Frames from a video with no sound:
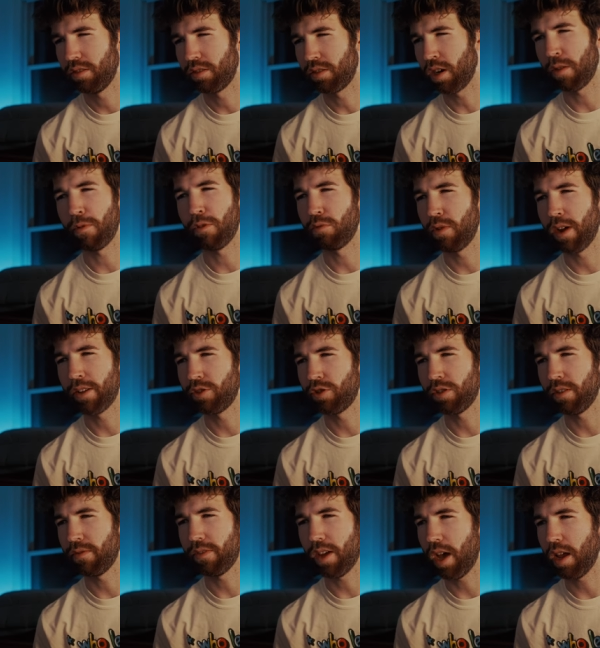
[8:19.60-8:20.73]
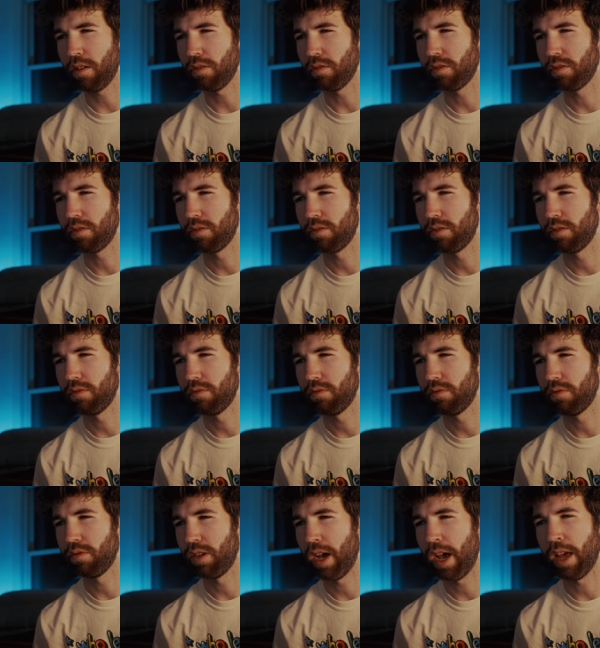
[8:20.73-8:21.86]
double redshift, I
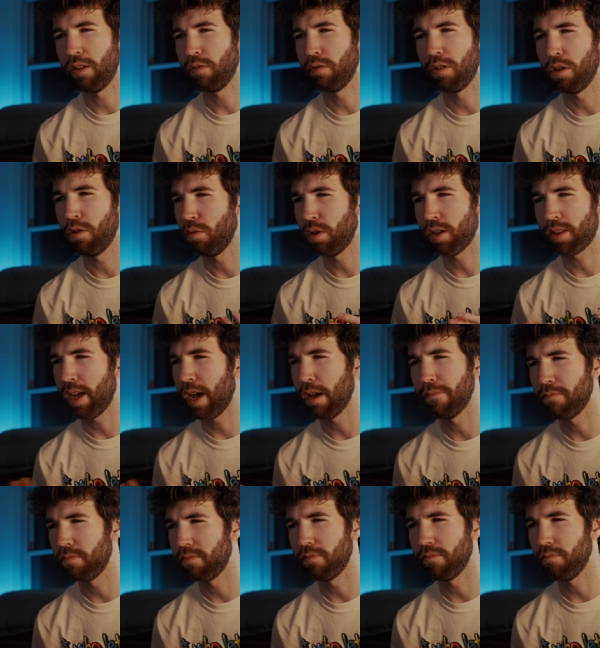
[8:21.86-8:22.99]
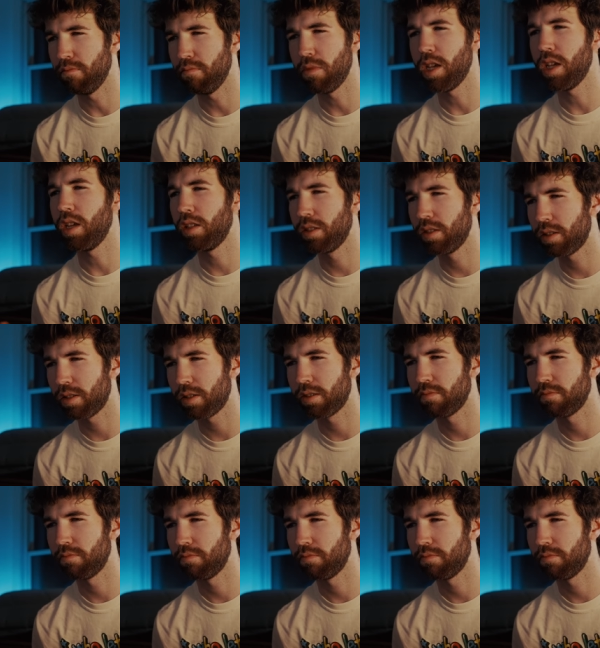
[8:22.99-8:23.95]
don't know what that means.